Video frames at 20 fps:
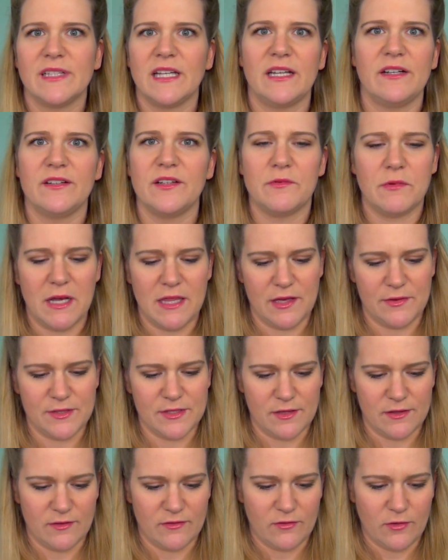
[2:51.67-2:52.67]
I don't know why that was
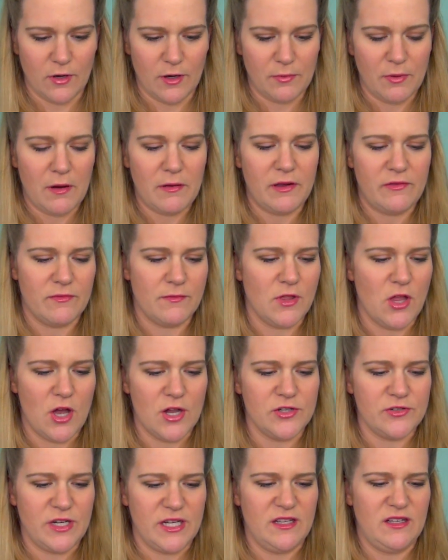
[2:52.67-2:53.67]
on the floor. Probably from
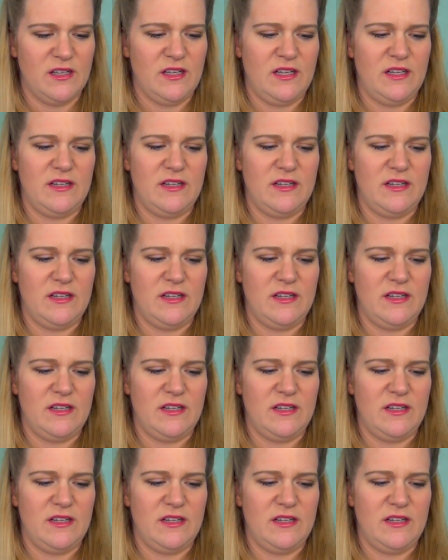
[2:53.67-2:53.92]
laundry.